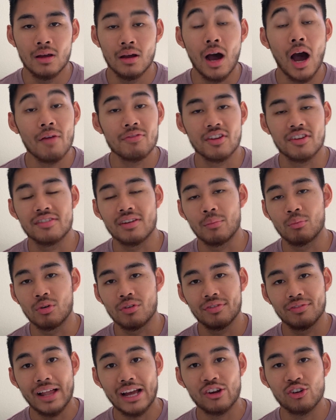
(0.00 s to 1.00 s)
After some
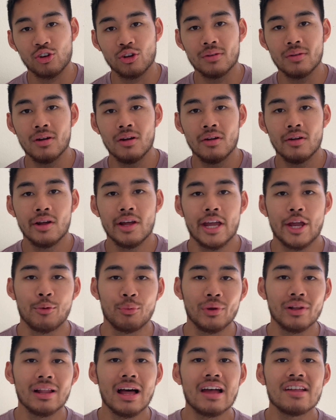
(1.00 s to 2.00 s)
reflection, he
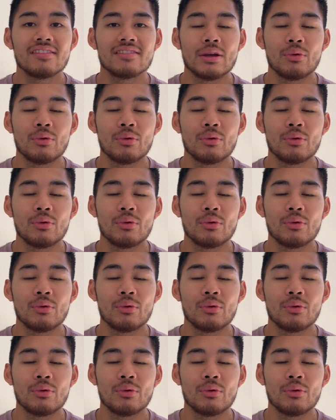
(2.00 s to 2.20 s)
realized